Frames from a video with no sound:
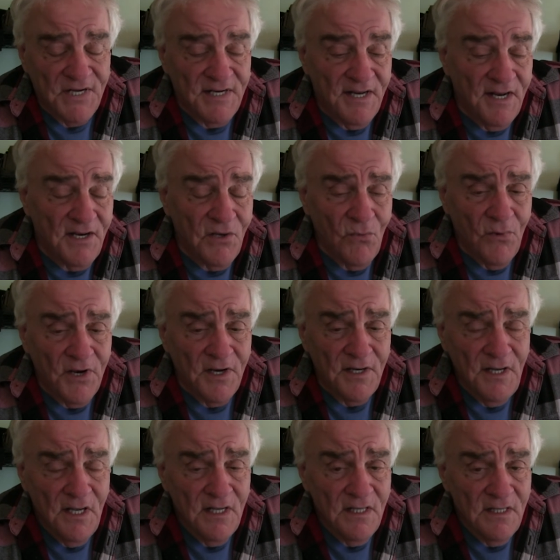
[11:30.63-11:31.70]
And
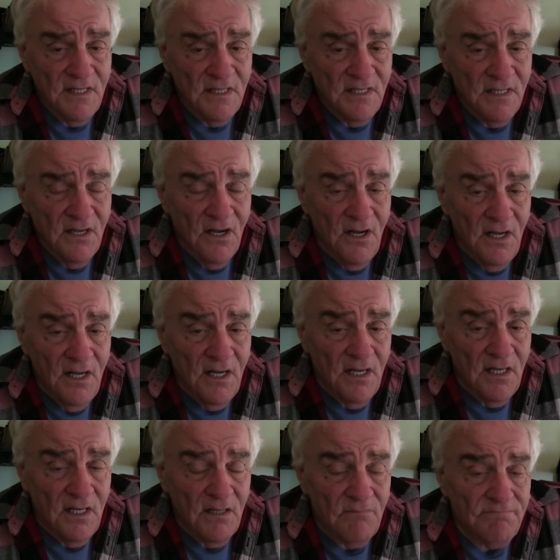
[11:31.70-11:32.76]
anyway,
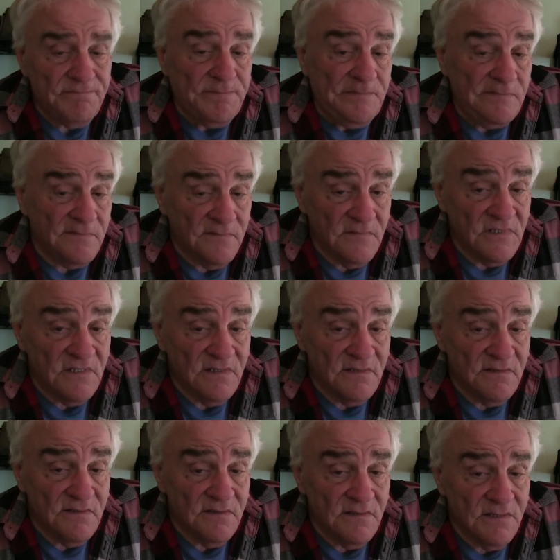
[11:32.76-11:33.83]
there
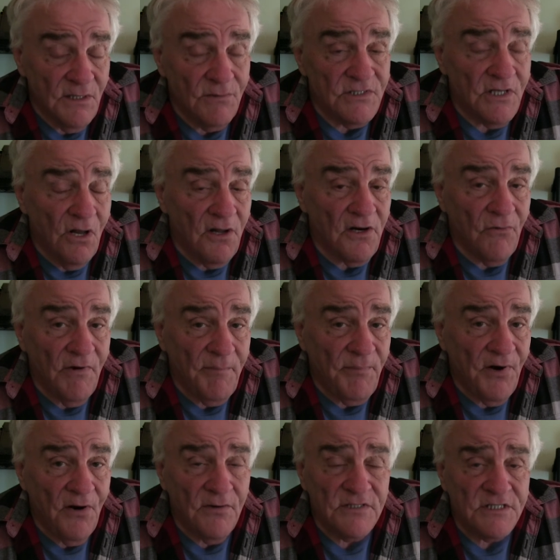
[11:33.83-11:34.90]
was a lot of
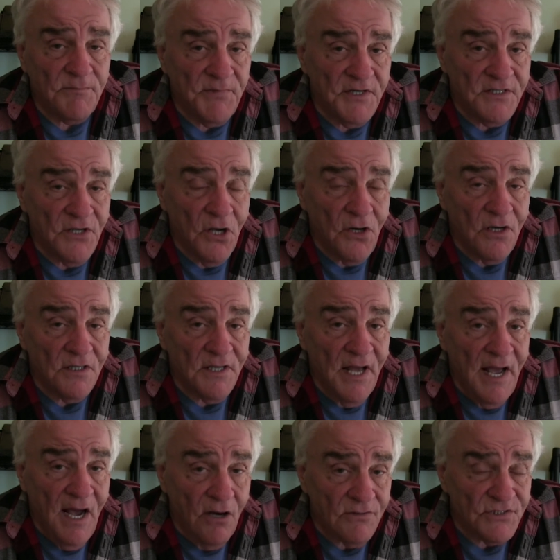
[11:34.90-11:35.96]
repairs to be done on the
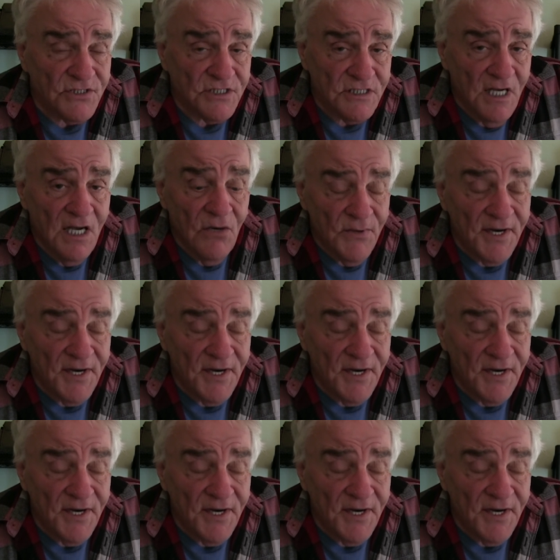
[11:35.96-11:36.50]
house.